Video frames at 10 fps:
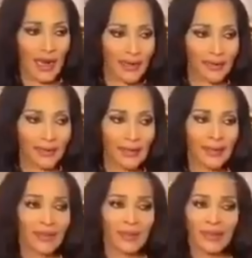and
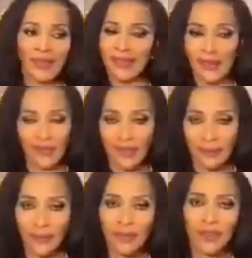the
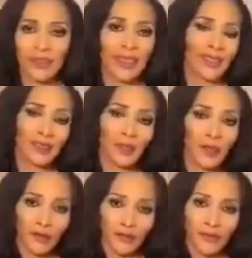inevitable state
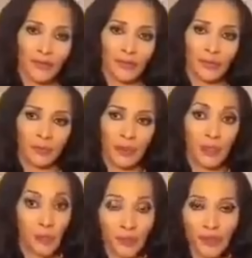of
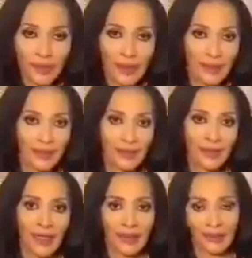
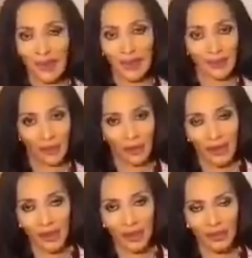loneliness and
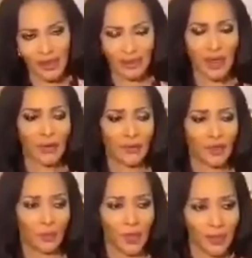isolation that
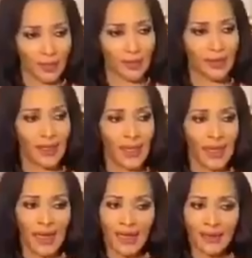comes with it.
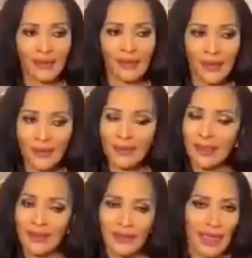And
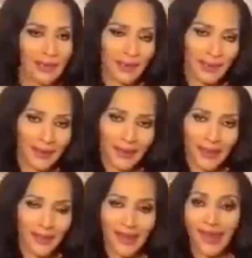this, sadly,
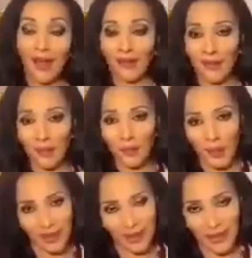they often
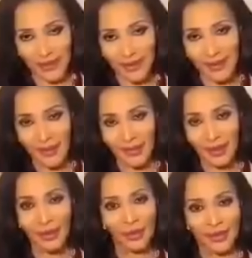realize
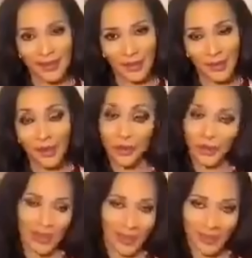too little,
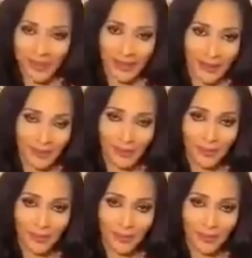too late. Wow,